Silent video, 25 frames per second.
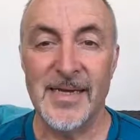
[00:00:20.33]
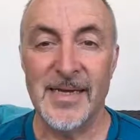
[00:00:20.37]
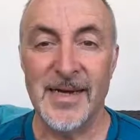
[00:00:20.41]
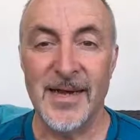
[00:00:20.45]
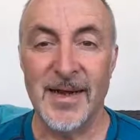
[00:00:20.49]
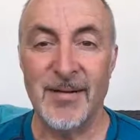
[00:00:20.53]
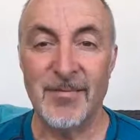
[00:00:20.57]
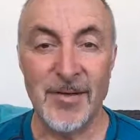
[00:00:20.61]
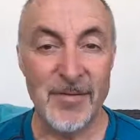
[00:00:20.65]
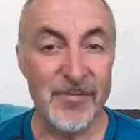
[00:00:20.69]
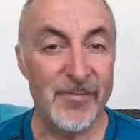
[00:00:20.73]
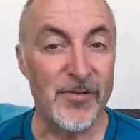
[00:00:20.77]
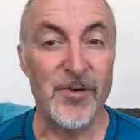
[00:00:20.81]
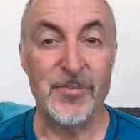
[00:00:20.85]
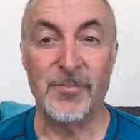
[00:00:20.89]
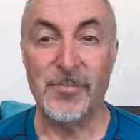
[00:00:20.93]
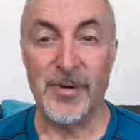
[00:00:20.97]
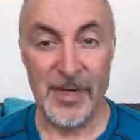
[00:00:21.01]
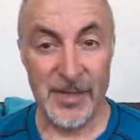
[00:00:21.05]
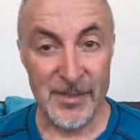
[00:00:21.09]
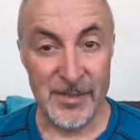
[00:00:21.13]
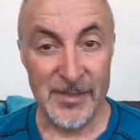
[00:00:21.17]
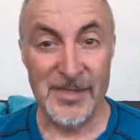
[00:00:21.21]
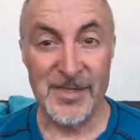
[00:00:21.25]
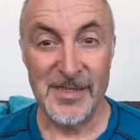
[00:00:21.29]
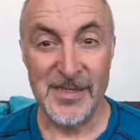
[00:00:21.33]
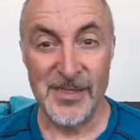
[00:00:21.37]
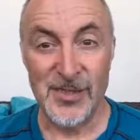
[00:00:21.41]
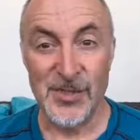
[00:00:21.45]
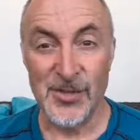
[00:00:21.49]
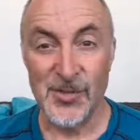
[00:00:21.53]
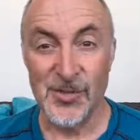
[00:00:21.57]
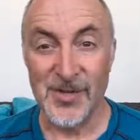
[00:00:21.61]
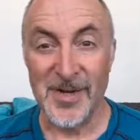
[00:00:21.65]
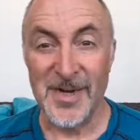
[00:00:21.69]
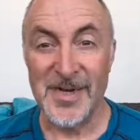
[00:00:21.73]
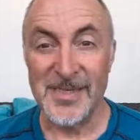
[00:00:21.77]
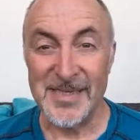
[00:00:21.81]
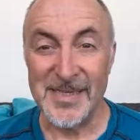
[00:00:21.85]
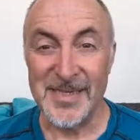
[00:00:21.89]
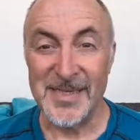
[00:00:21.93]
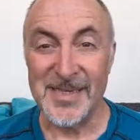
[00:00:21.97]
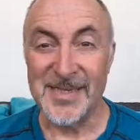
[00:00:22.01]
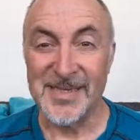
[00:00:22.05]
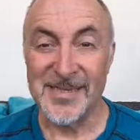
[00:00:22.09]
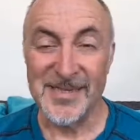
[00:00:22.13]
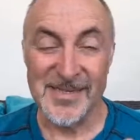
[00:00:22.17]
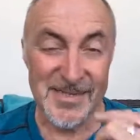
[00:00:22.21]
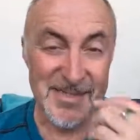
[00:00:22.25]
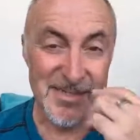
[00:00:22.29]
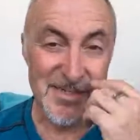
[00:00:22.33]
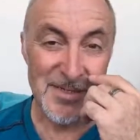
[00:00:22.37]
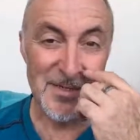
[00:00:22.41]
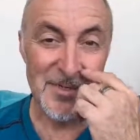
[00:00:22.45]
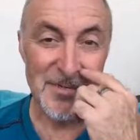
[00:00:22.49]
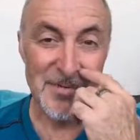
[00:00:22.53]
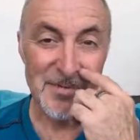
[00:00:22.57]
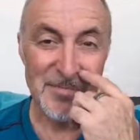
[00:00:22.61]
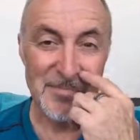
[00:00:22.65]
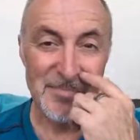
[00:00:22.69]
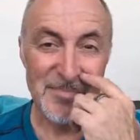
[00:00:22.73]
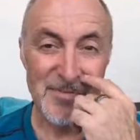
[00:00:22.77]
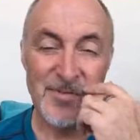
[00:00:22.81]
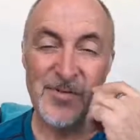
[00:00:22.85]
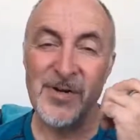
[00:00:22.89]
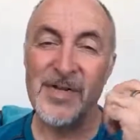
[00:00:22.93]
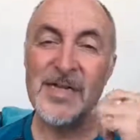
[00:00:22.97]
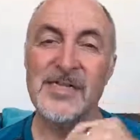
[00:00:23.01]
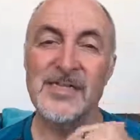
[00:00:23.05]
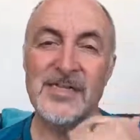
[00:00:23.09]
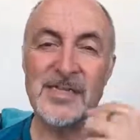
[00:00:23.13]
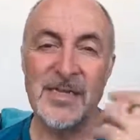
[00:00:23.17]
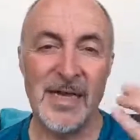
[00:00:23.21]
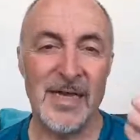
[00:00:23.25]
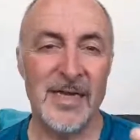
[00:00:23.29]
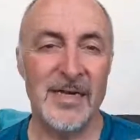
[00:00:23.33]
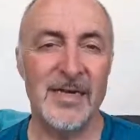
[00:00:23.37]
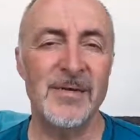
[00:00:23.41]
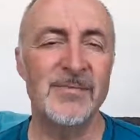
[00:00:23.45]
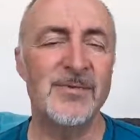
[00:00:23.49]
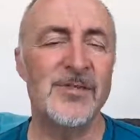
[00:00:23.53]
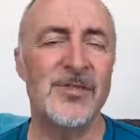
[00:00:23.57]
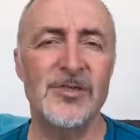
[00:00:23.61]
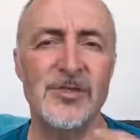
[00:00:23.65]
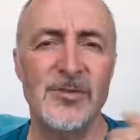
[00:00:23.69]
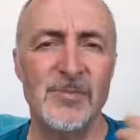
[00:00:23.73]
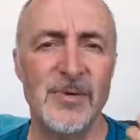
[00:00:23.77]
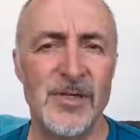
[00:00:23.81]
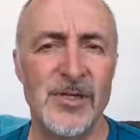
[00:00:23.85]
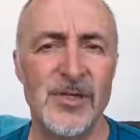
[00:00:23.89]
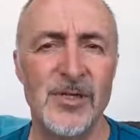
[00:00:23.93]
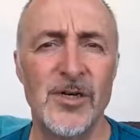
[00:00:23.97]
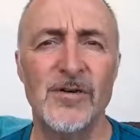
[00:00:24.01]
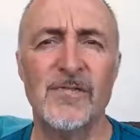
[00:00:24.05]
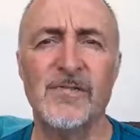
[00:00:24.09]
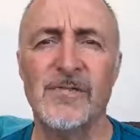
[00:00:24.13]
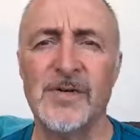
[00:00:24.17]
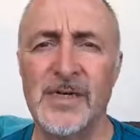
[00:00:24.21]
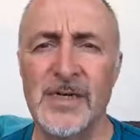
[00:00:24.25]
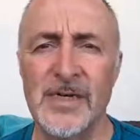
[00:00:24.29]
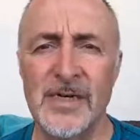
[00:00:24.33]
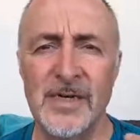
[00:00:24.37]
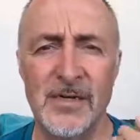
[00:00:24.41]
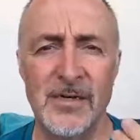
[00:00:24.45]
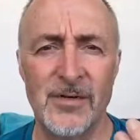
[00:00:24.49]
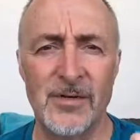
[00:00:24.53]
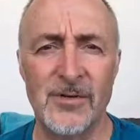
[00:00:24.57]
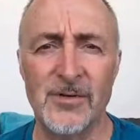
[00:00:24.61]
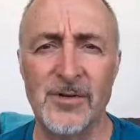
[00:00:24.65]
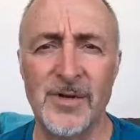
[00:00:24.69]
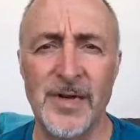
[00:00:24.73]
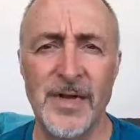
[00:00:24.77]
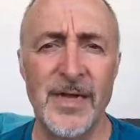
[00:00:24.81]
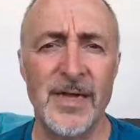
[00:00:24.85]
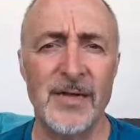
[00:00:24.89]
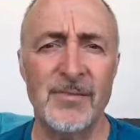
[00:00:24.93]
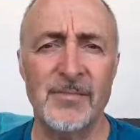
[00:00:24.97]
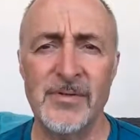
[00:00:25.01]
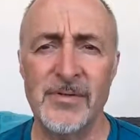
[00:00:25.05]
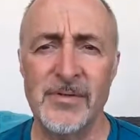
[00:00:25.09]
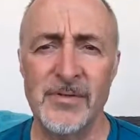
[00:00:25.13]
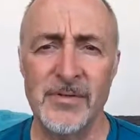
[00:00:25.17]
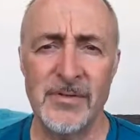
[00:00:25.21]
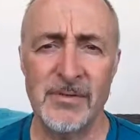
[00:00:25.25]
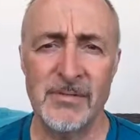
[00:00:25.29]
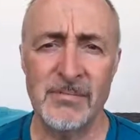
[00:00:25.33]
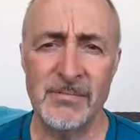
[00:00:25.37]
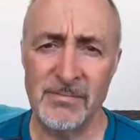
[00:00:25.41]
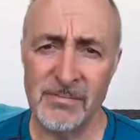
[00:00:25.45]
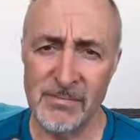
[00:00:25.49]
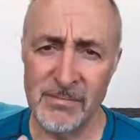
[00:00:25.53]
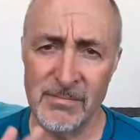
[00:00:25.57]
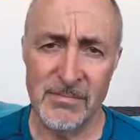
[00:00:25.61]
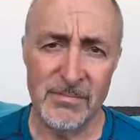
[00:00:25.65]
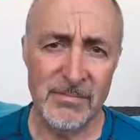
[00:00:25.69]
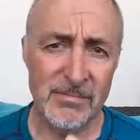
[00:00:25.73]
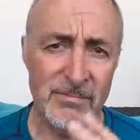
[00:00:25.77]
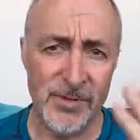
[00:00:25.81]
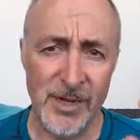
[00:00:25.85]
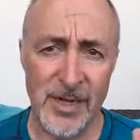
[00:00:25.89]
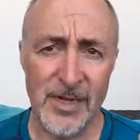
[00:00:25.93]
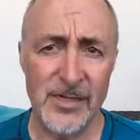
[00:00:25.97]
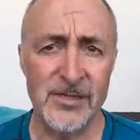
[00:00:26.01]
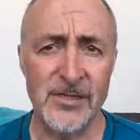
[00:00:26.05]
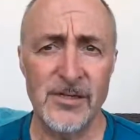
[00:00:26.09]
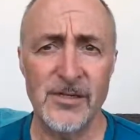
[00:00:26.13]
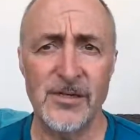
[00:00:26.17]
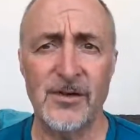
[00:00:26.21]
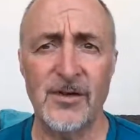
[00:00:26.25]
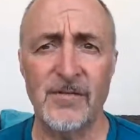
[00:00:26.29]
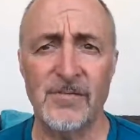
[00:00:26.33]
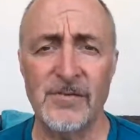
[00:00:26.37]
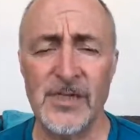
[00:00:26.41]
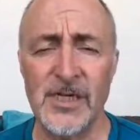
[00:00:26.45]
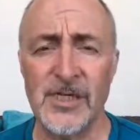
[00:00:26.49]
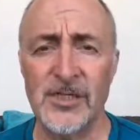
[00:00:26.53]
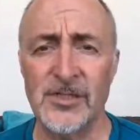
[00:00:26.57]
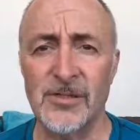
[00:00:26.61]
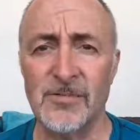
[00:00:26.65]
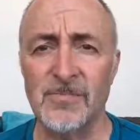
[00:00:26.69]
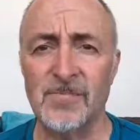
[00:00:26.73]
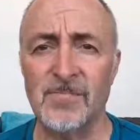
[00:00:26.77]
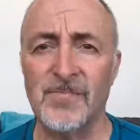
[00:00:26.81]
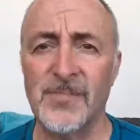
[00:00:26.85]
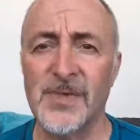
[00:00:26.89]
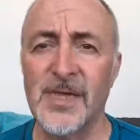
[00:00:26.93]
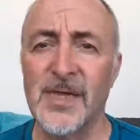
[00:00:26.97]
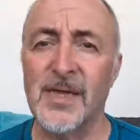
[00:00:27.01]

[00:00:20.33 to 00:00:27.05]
I'm going to be very blunt in this talk, I think. So before I get into that, let me introduce myself and let you know who I am and begin the conversation.